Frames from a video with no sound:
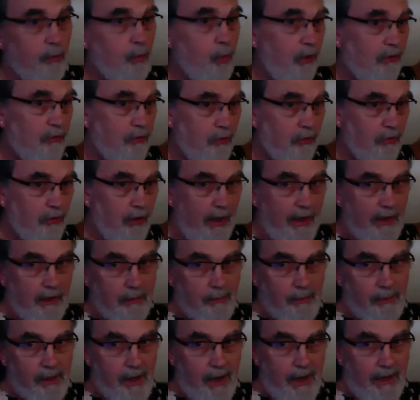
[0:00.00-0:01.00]
What's the
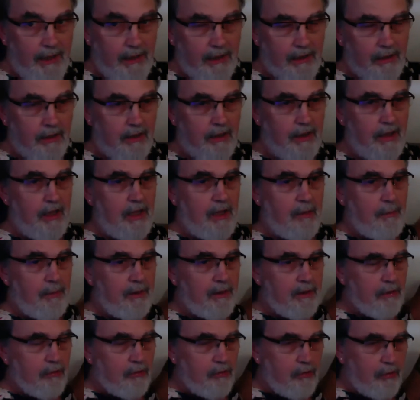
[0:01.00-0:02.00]
science behind it?
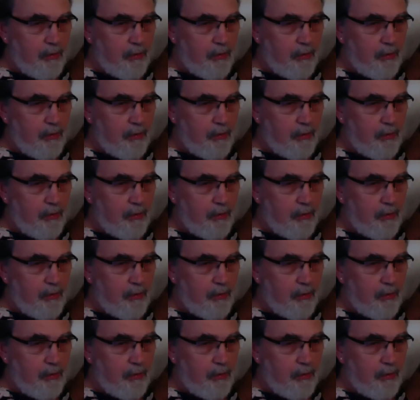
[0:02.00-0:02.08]
Because the